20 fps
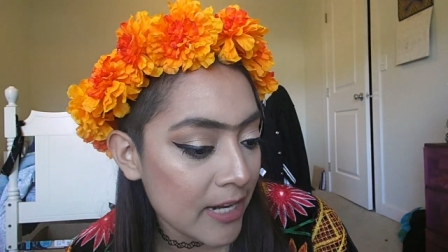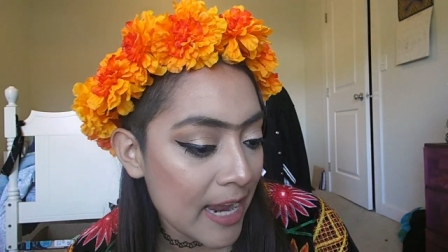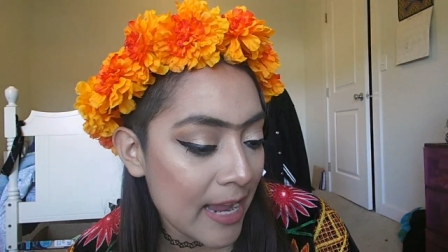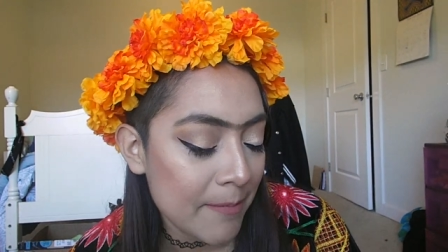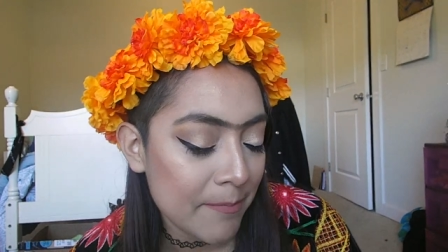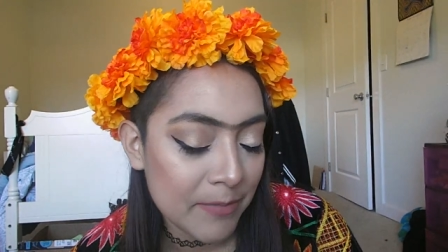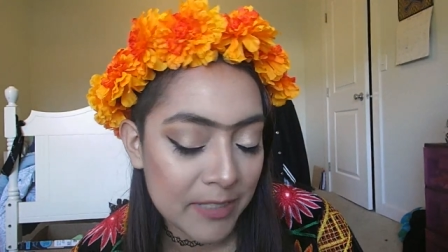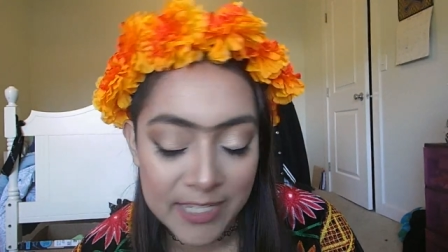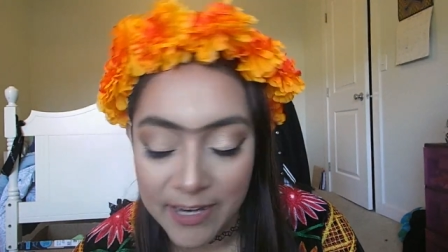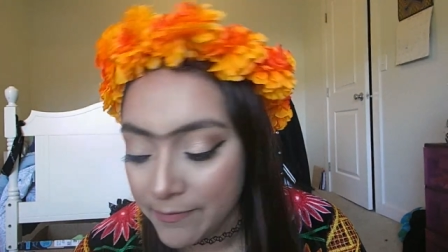
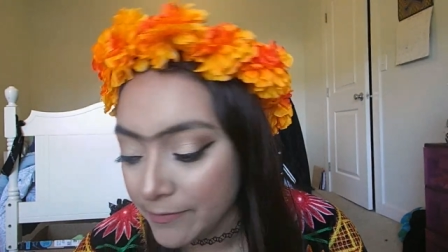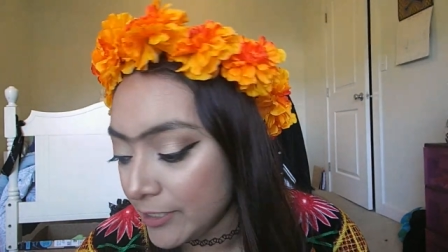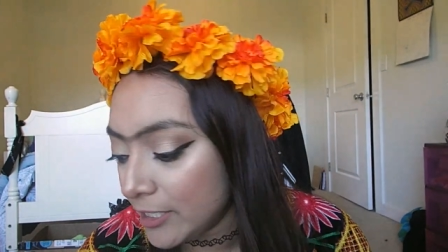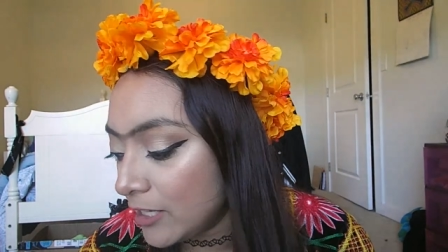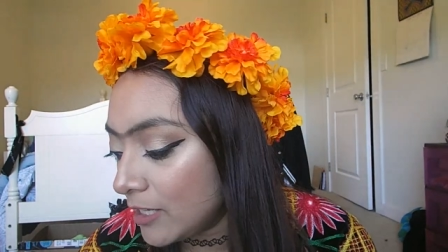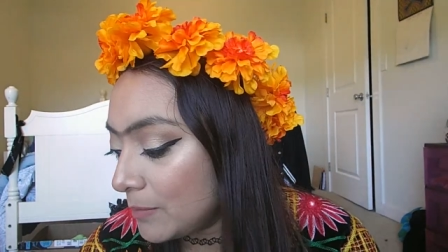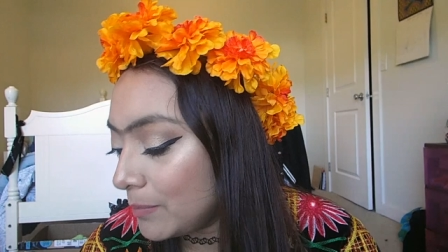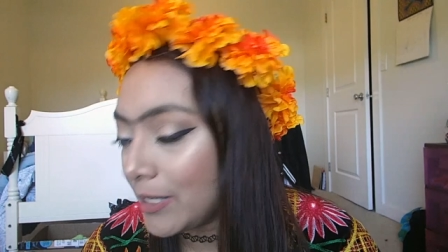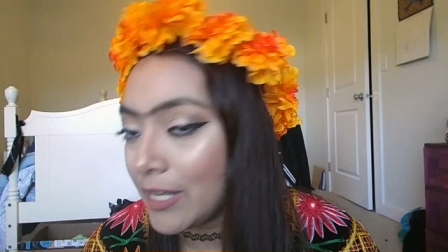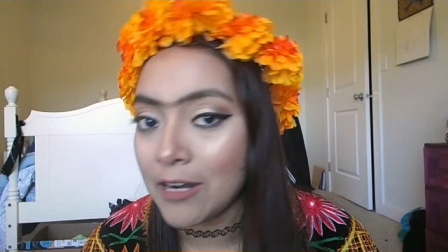I'm definitely
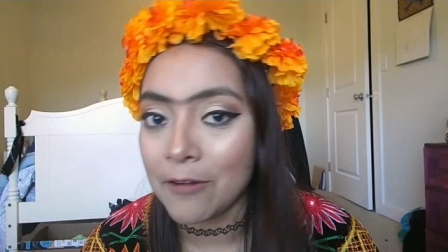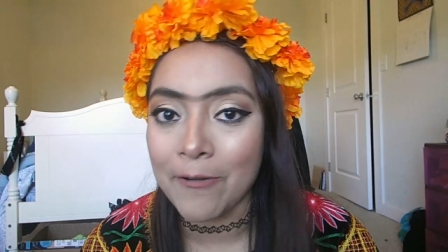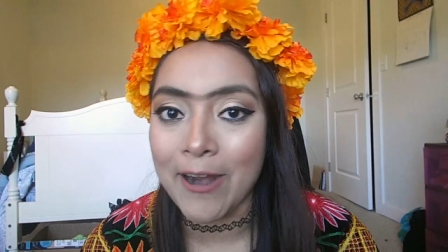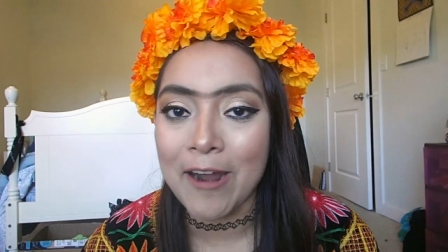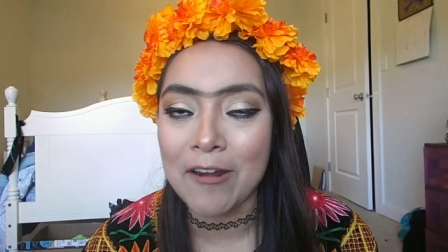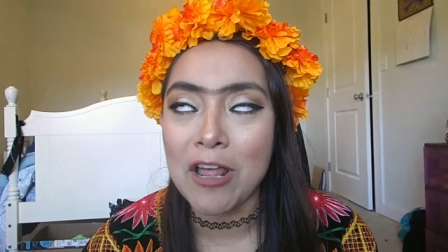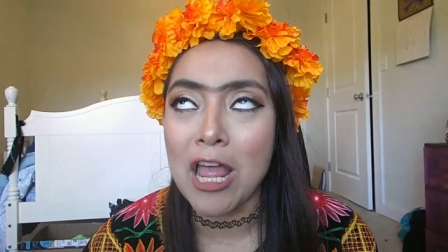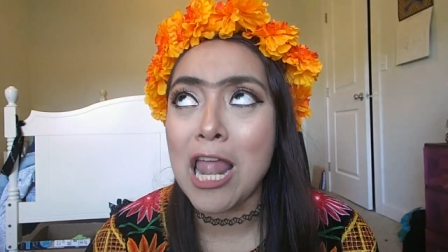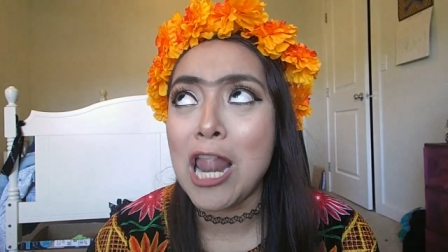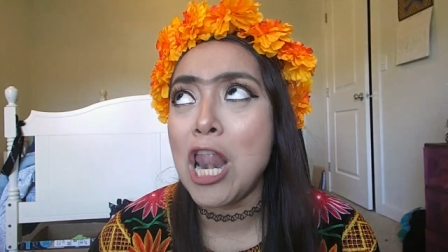going to play
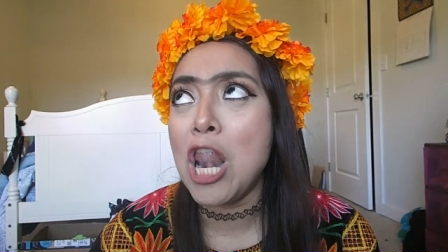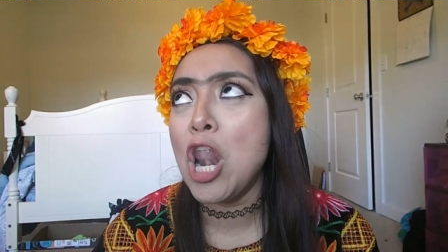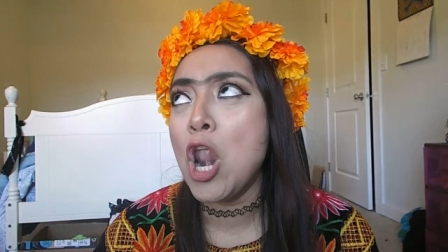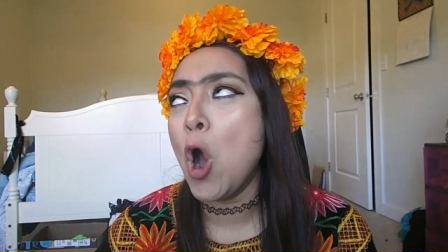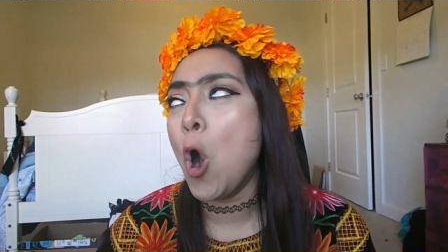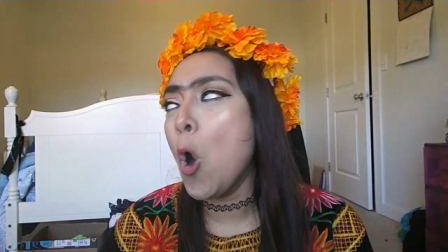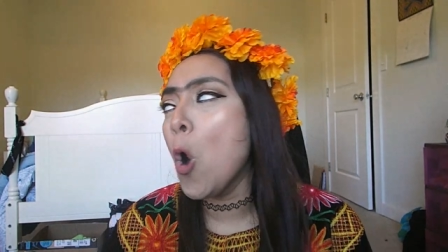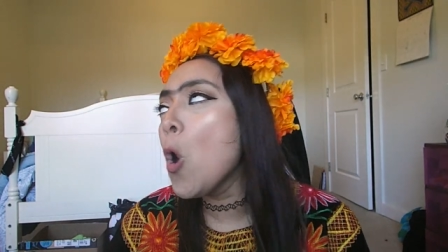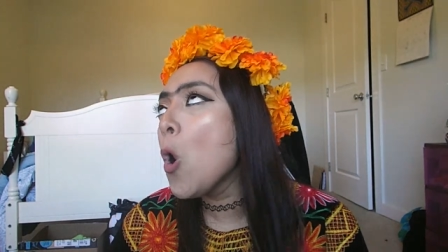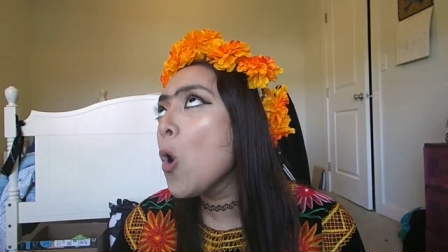around a
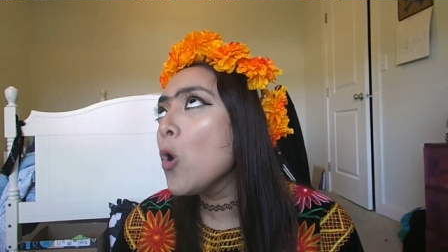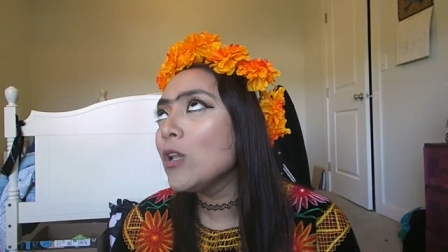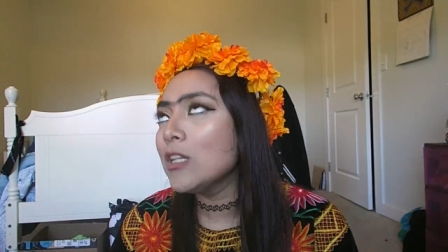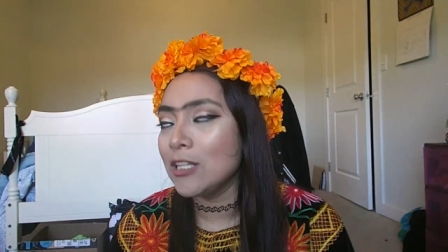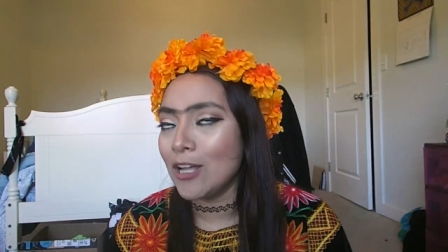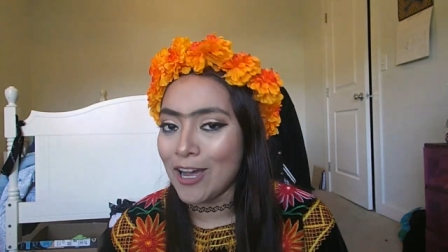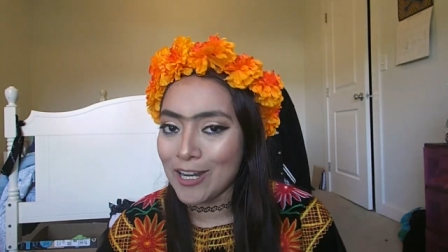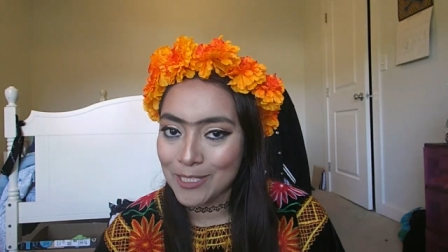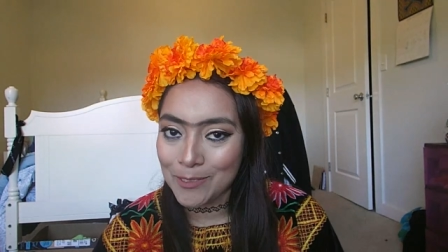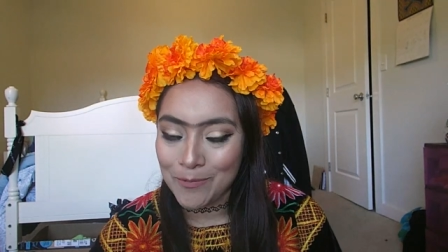whole
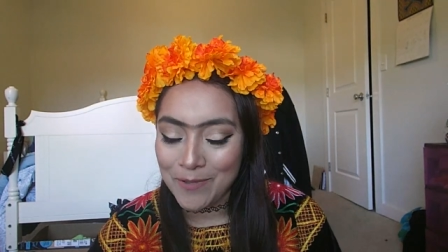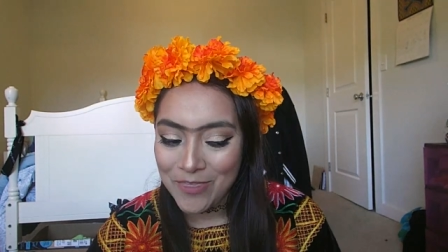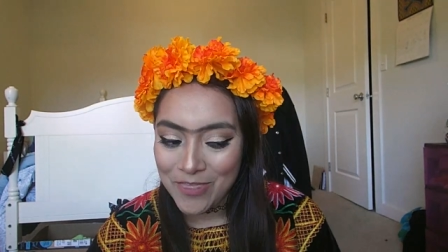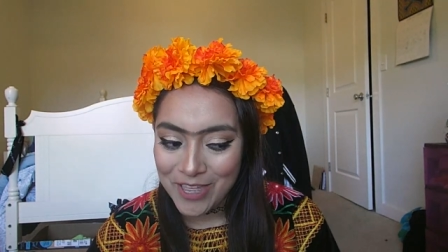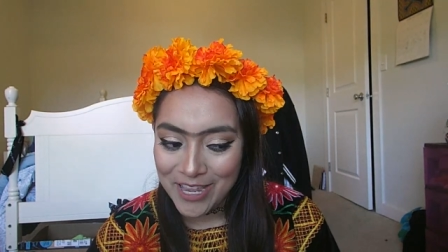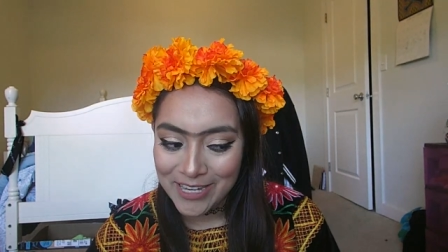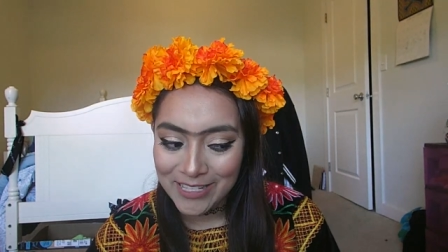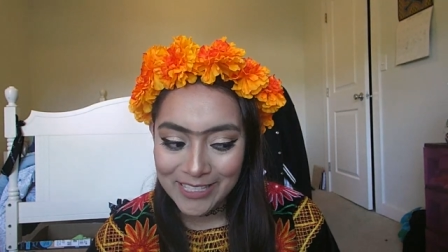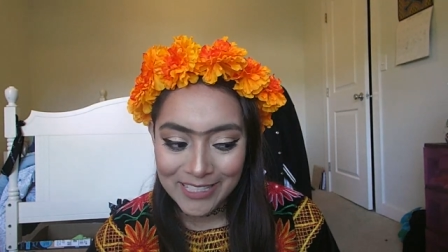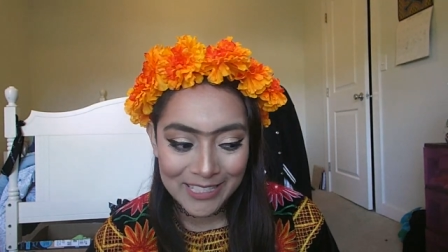lot with
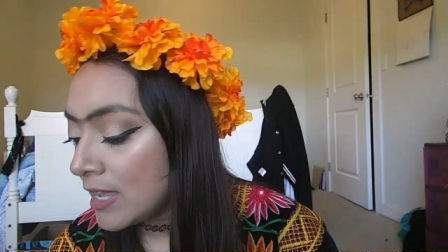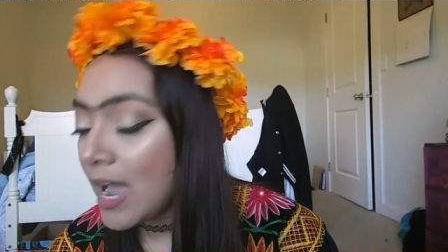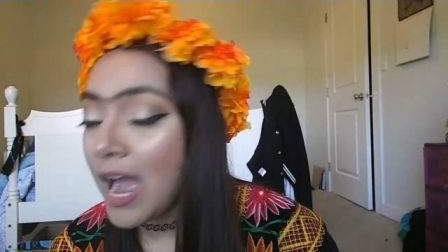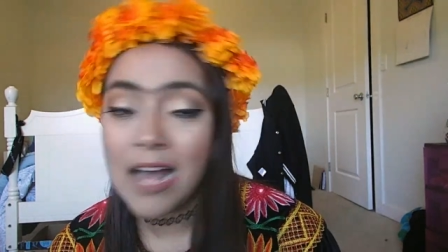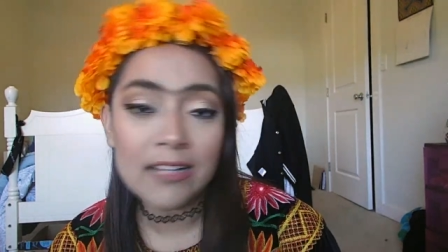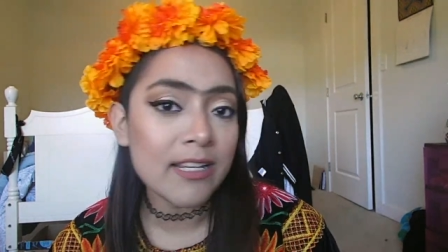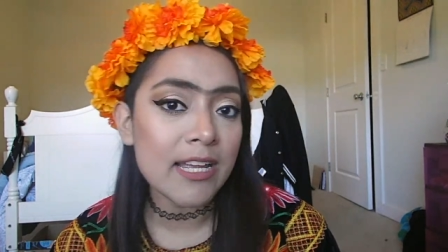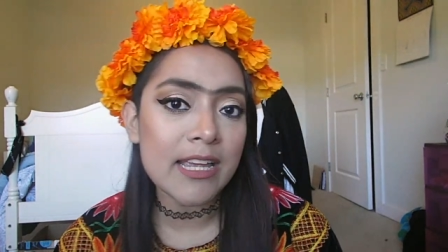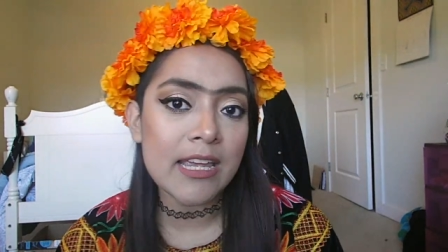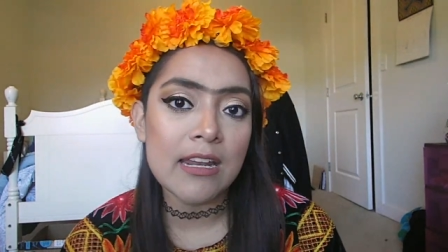this.
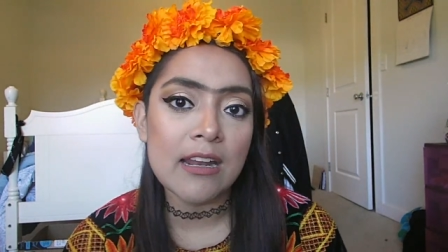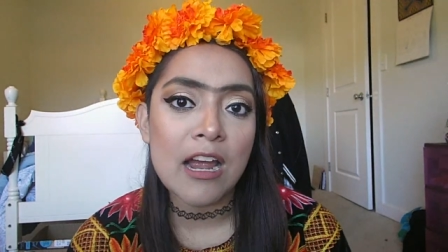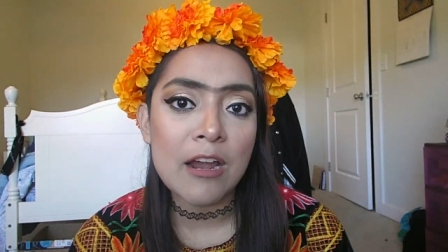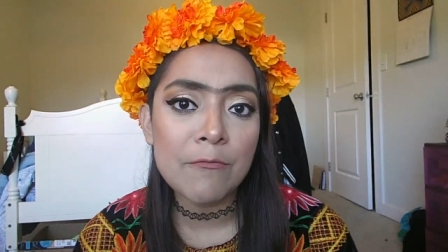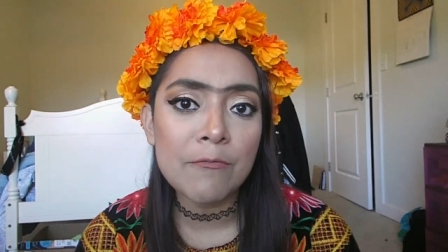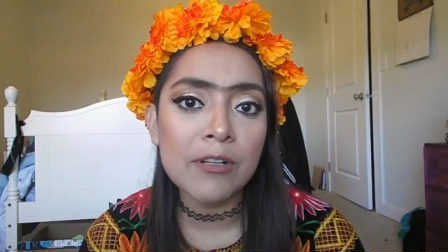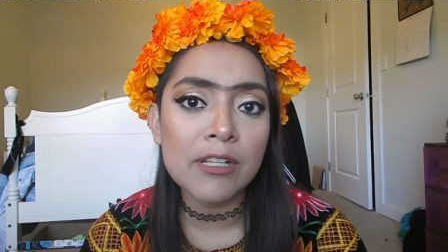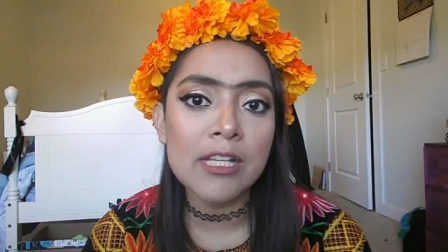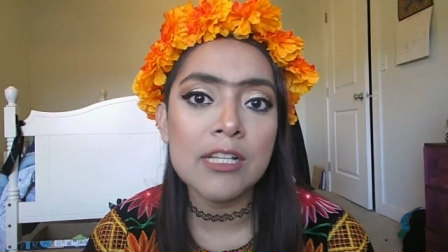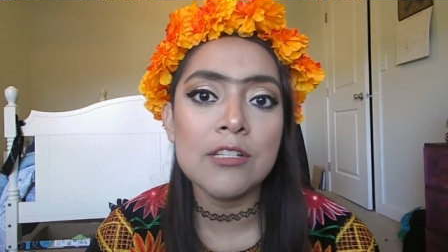I like it. I
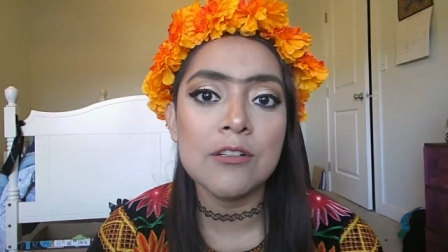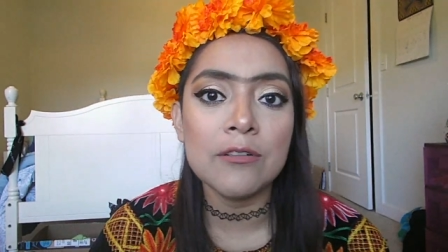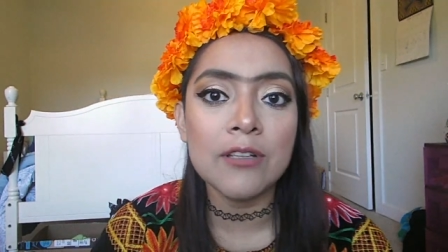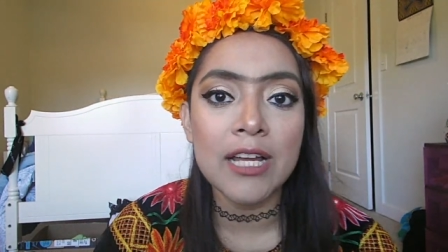really do